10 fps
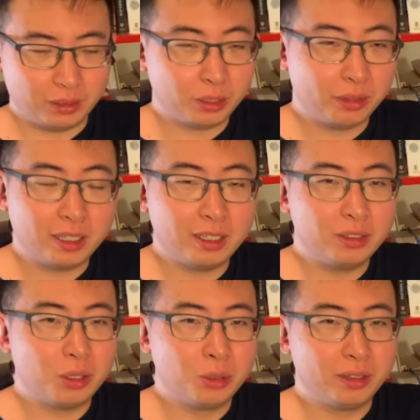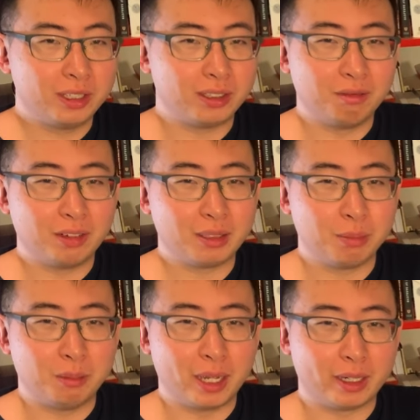So they didn't know who this
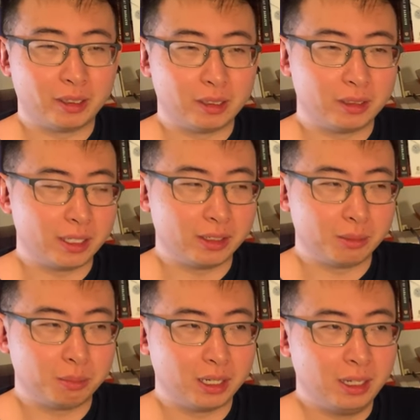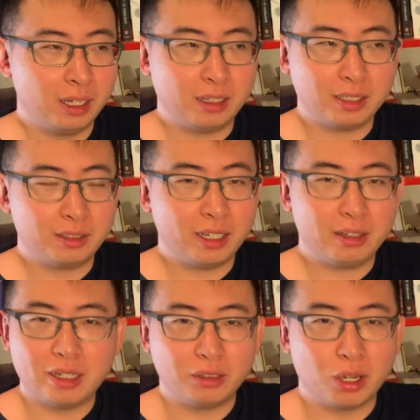investment banker is, but let's say
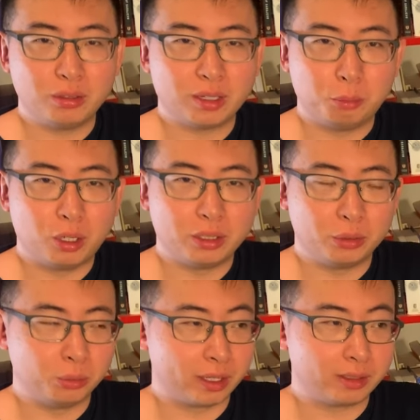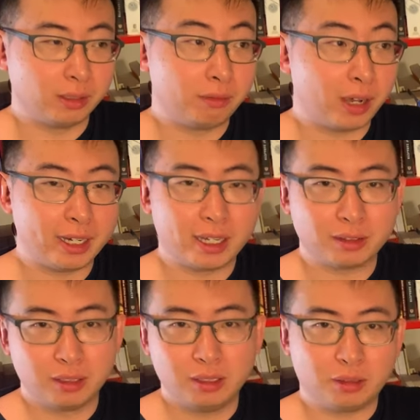they know someone who works in finance